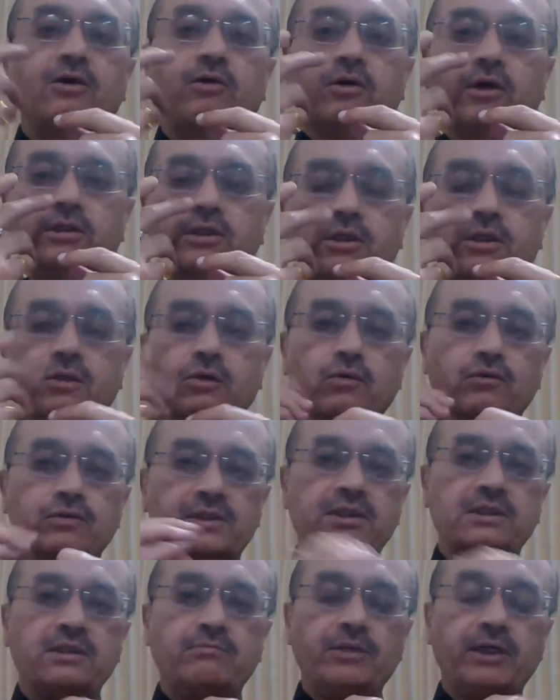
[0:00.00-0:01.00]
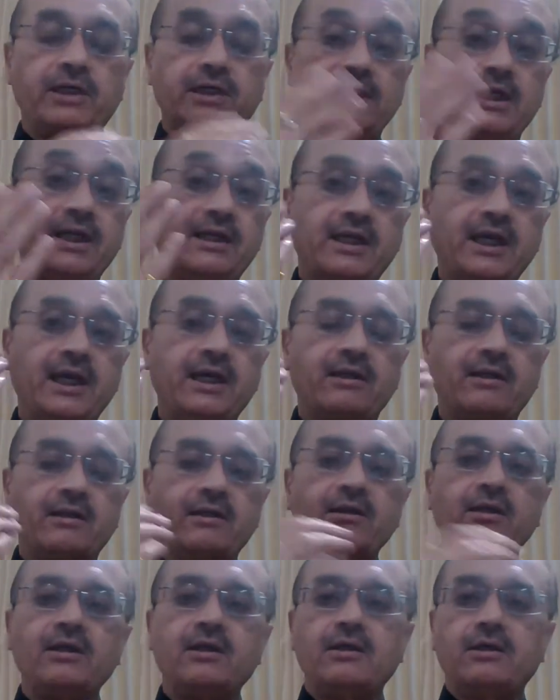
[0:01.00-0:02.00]
or the nose, because that
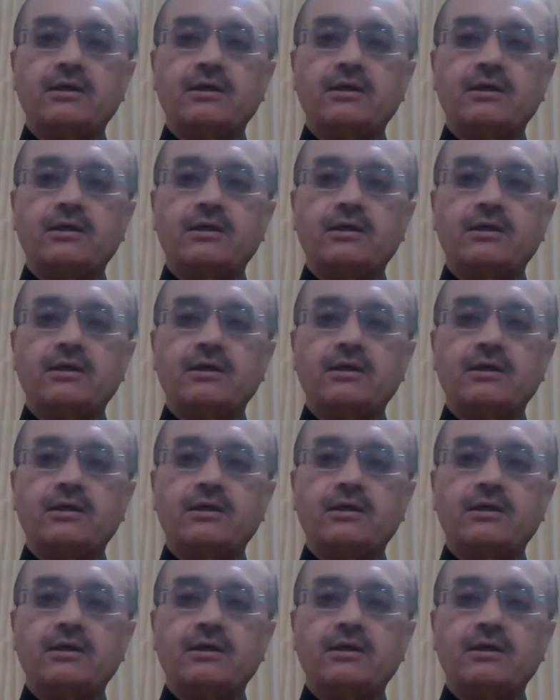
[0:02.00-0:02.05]
can,